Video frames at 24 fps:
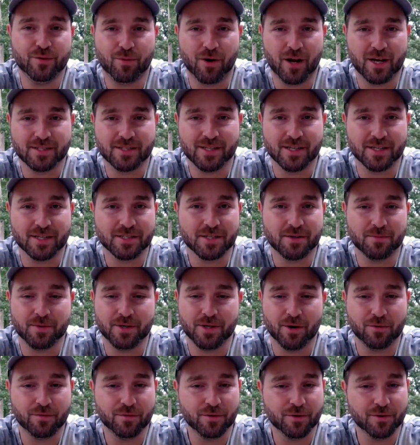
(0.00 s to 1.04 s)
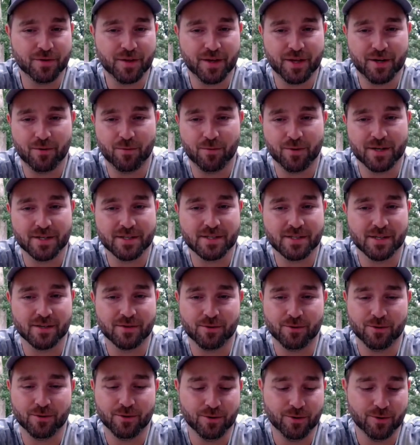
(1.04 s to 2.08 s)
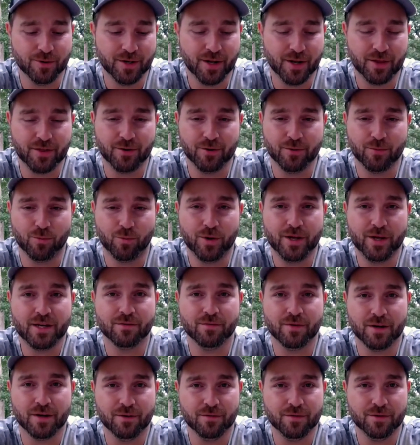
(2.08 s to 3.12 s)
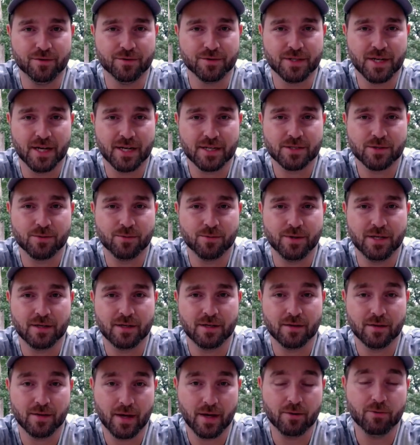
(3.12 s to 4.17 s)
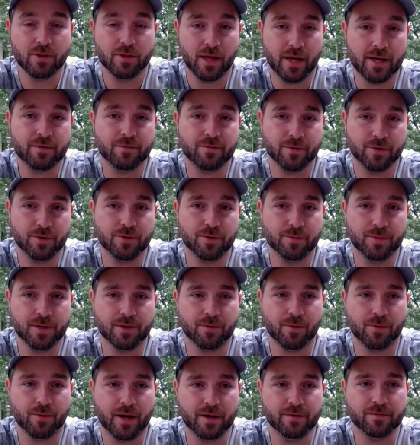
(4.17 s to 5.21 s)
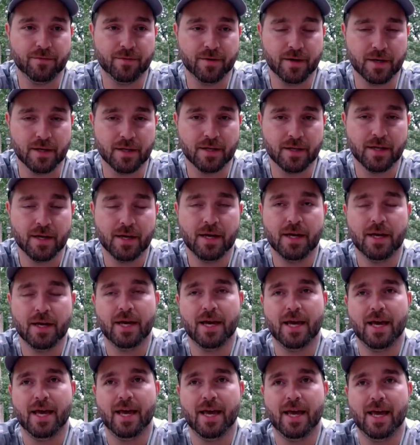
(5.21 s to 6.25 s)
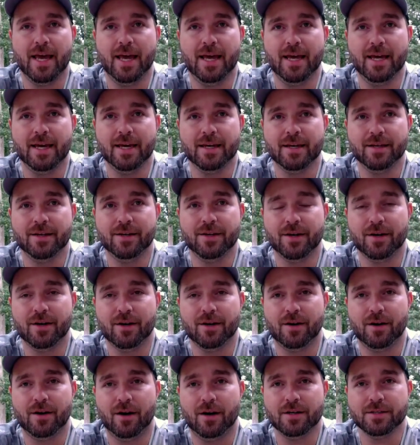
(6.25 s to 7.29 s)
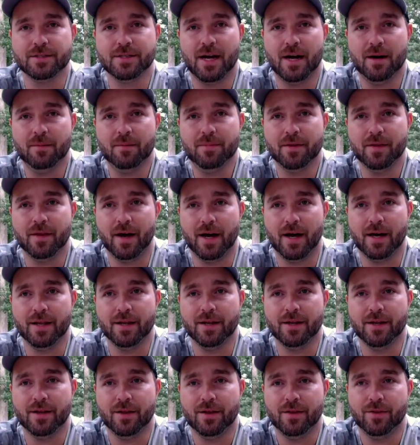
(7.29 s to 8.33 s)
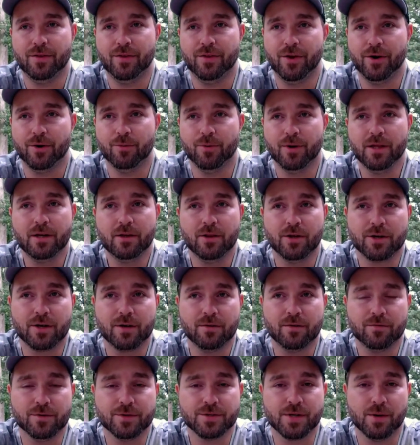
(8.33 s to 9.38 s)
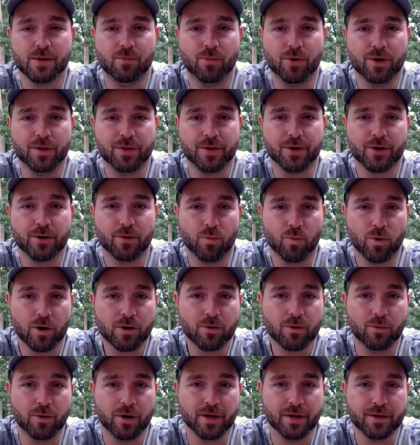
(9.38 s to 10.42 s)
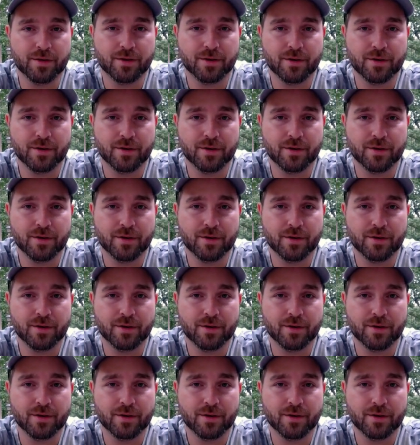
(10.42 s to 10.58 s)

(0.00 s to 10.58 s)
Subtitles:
process to be over. They don't want to sit through another week of interviews next week. They would like for you to be the right fit. And on top of that, they're really looking for someone they're going to work with